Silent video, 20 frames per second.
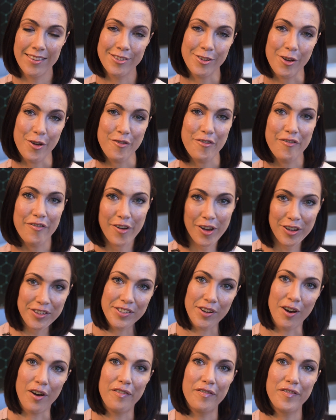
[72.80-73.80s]
So
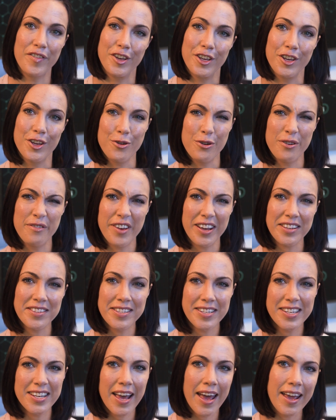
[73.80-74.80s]
first off, you're
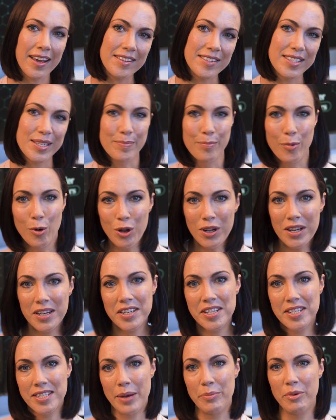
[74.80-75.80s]
investing a
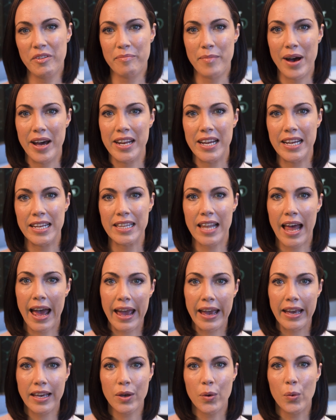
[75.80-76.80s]
smallish sum of money
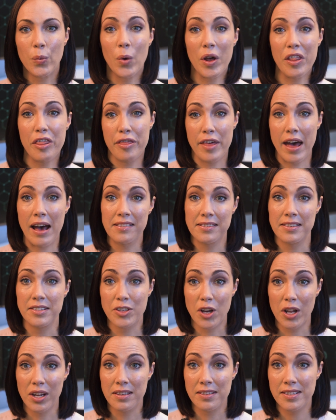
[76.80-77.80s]
like
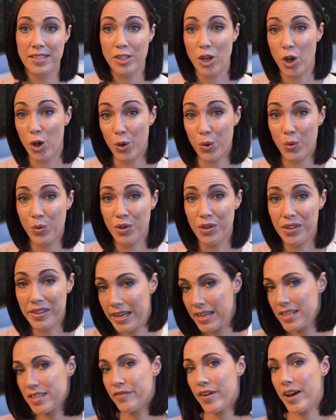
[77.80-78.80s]
$1,000, so you'll
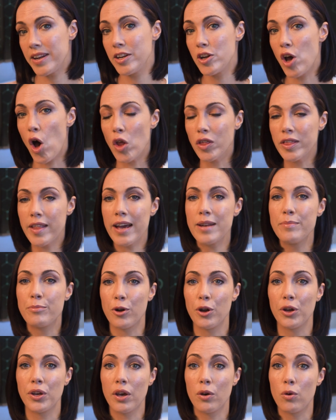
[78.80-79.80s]
need to find an online
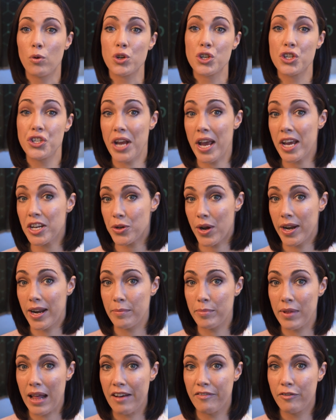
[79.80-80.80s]
broker or share
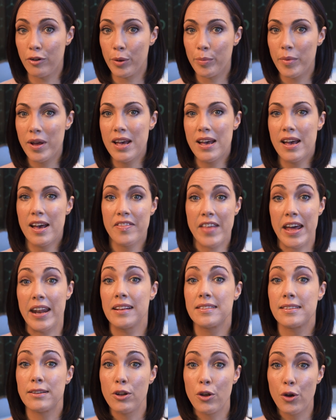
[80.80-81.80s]
trading platform that
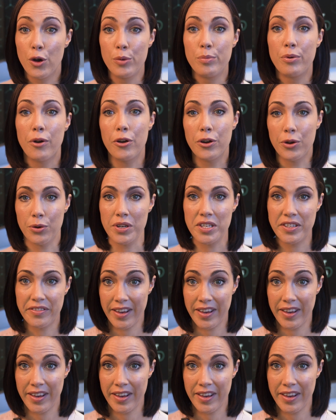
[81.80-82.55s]
has low brokerage